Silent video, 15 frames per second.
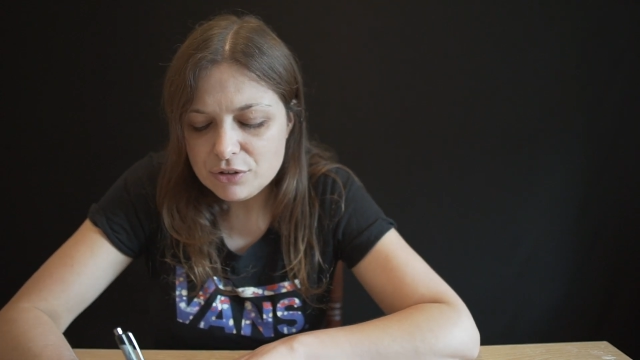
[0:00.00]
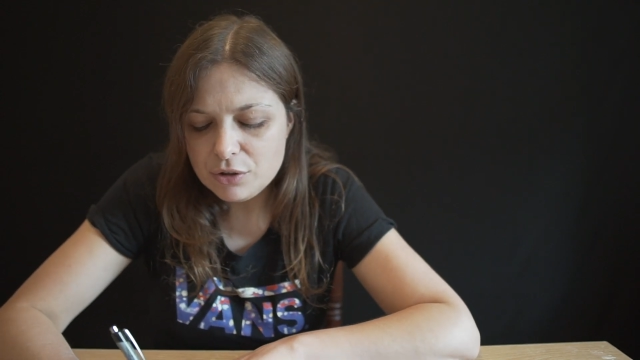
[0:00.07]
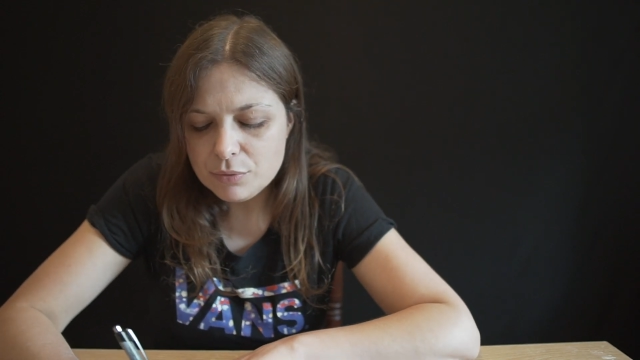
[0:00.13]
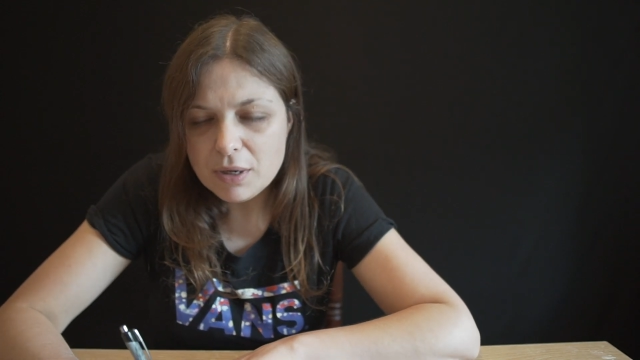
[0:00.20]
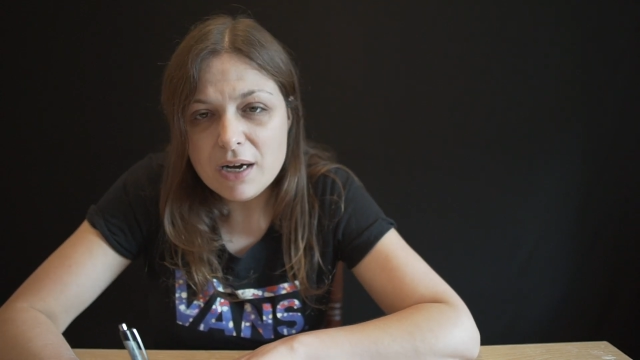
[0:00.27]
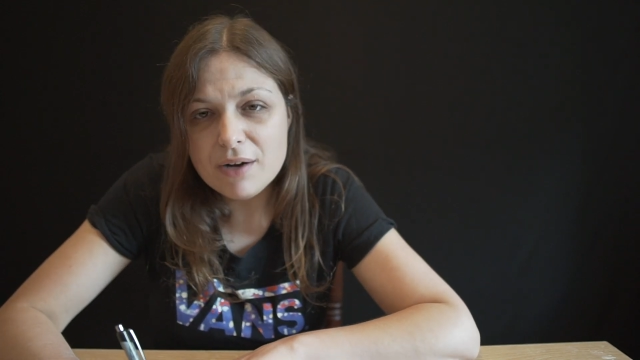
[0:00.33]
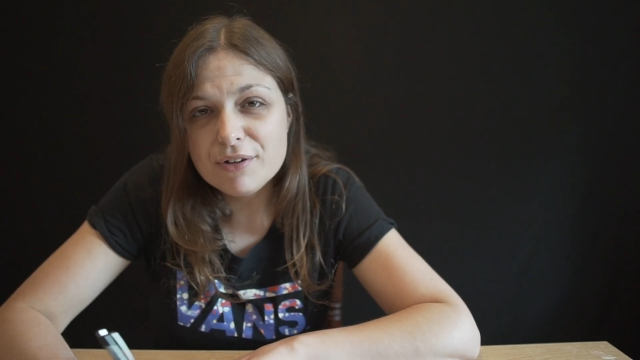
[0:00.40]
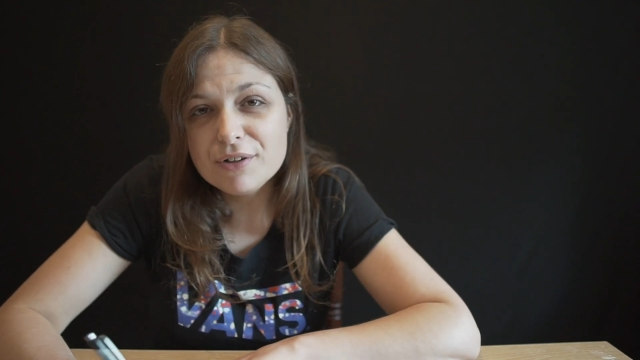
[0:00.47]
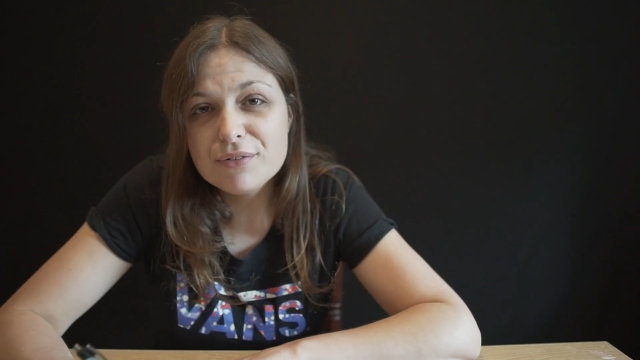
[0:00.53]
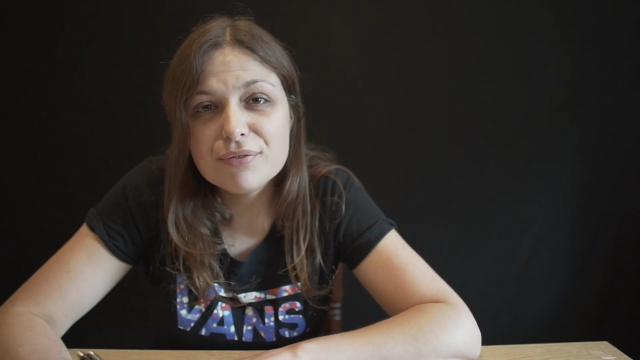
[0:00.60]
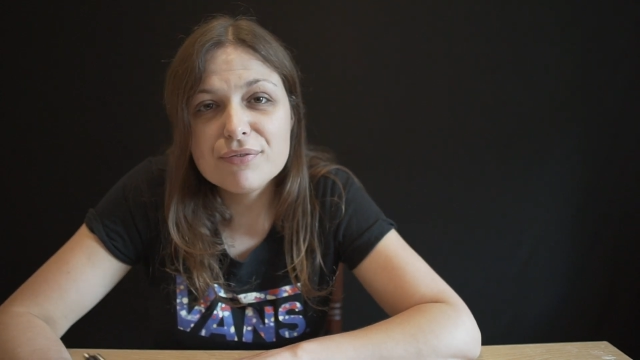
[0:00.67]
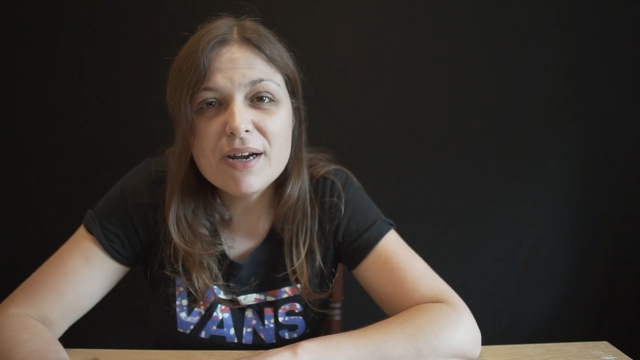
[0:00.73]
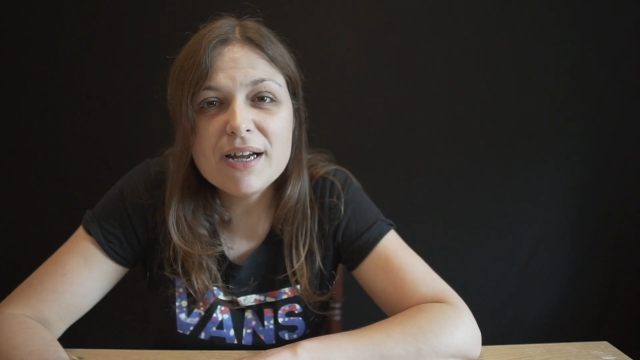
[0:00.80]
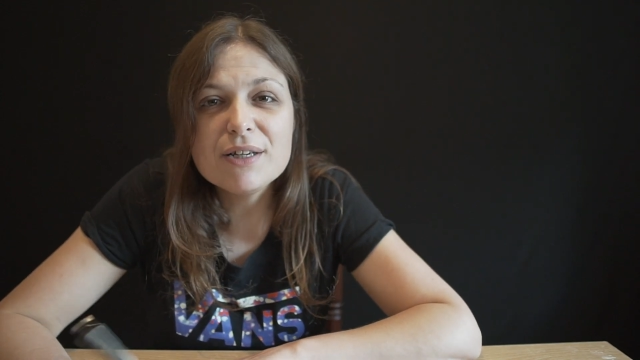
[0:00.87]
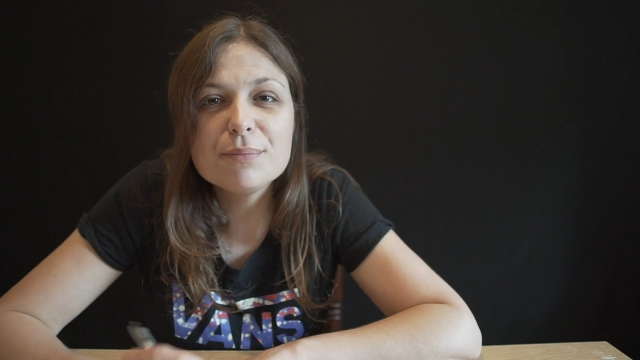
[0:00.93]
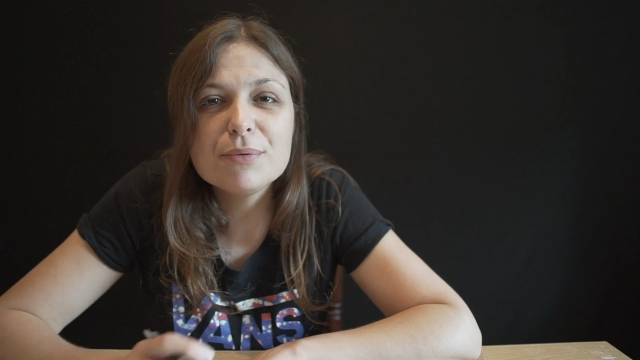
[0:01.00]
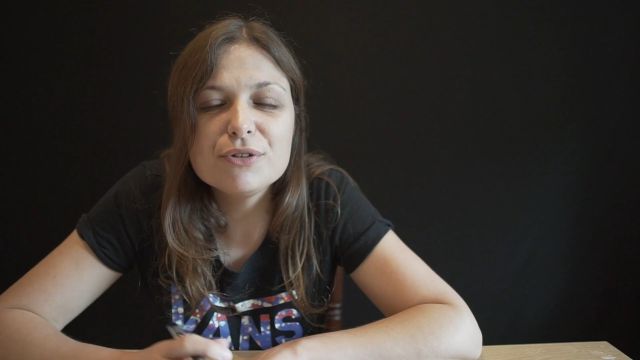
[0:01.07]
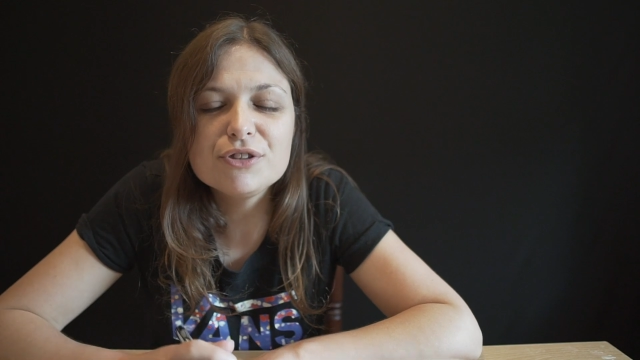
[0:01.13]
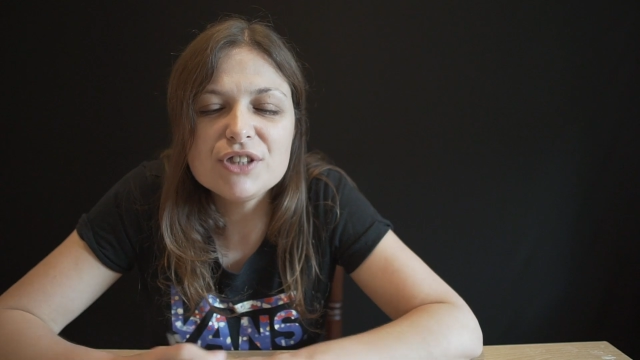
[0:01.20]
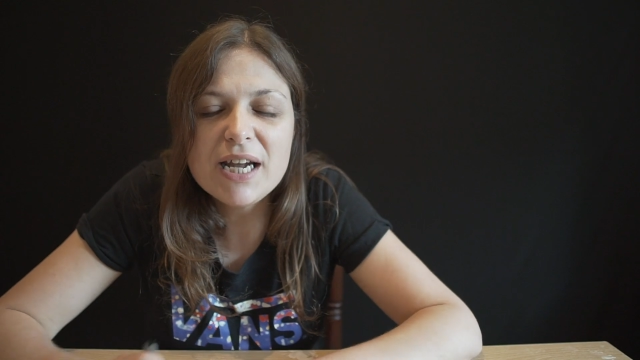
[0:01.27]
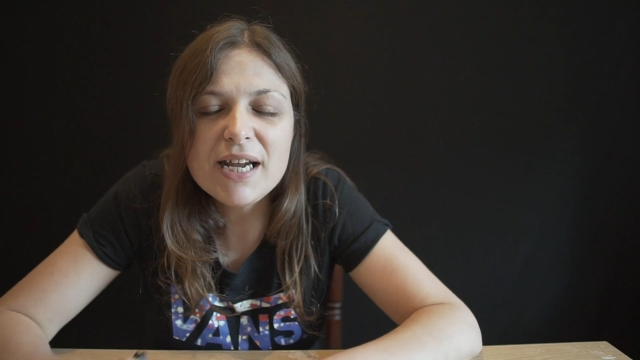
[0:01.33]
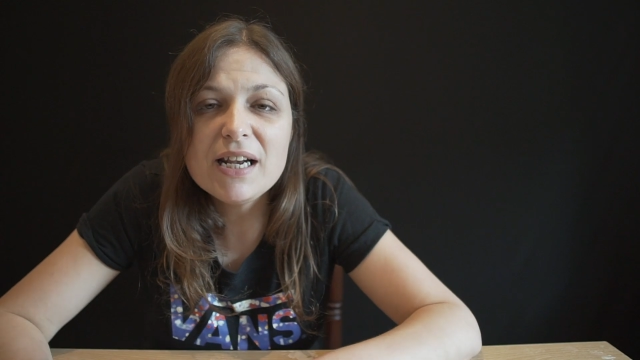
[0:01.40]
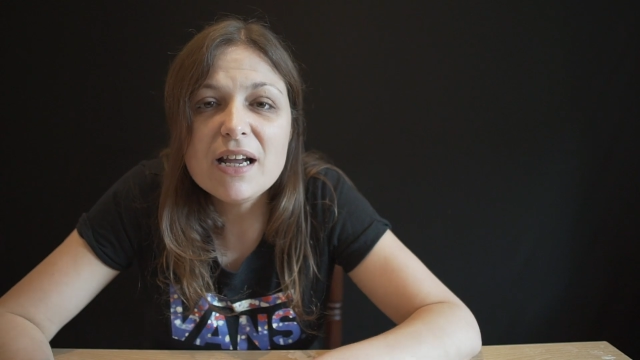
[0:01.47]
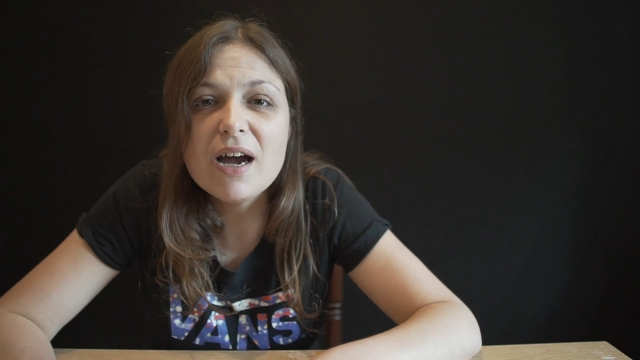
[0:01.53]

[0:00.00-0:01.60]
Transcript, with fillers: You are incredible, Shayla.